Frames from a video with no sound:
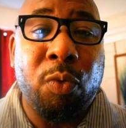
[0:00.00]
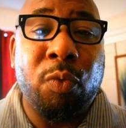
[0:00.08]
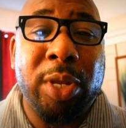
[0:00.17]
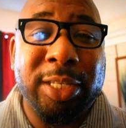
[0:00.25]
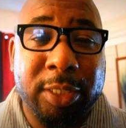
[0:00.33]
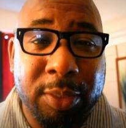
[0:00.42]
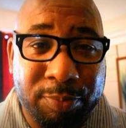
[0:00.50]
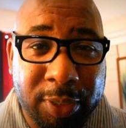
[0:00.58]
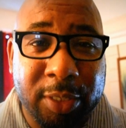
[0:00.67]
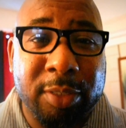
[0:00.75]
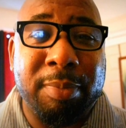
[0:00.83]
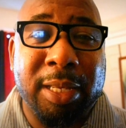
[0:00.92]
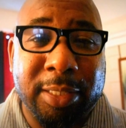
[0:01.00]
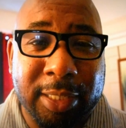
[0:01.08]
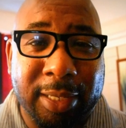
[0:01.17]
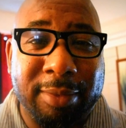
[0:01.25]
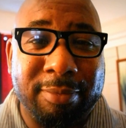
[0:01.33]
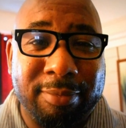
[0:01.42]
Rest in peace, my
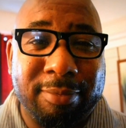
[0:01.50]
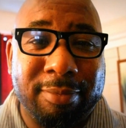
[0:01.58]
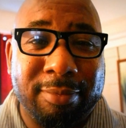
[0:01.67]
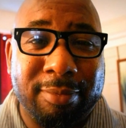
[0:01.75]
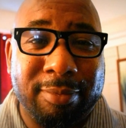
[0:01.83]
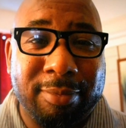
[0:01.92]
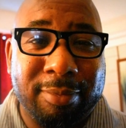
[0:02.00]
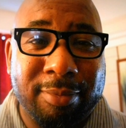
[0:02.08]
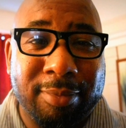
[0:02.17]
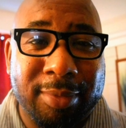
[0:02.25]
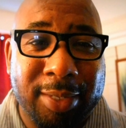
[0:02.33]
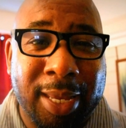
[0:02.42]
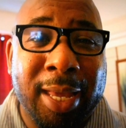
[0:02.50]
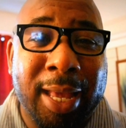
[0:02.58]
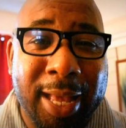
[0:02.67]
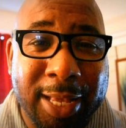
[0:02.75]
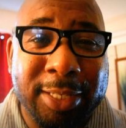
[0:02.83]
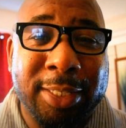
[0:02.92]
son.
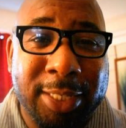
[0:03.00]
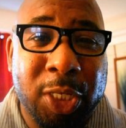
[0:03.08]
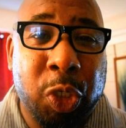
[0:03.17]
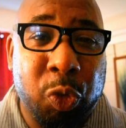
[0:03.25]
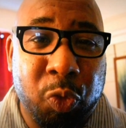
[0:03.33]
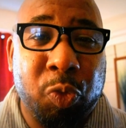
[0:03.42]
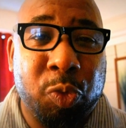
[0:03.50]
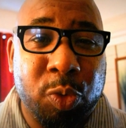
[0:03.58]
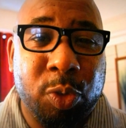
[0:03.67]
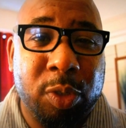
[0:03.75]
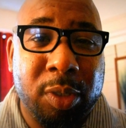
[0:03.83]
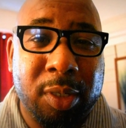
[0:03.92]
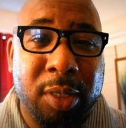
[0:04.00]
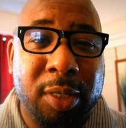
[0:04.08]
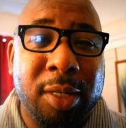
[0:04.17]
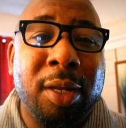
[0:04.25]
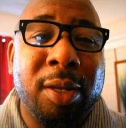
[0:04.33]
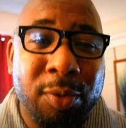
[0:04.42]
I'll see
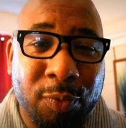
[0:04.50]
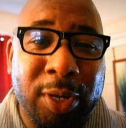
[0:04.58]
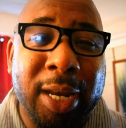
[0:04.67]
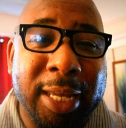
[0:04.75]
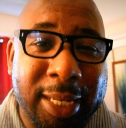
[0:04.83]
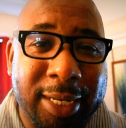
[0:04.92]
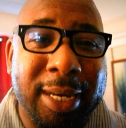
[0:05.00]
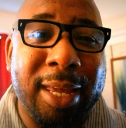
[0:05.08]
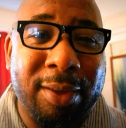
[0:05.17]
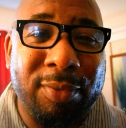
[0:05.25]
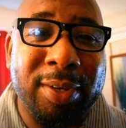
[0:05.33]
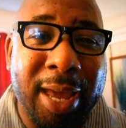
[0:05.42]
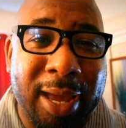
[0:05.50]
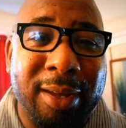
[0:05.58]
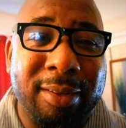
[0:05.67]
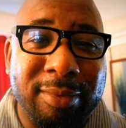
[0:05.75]
you when I get to heaven, God.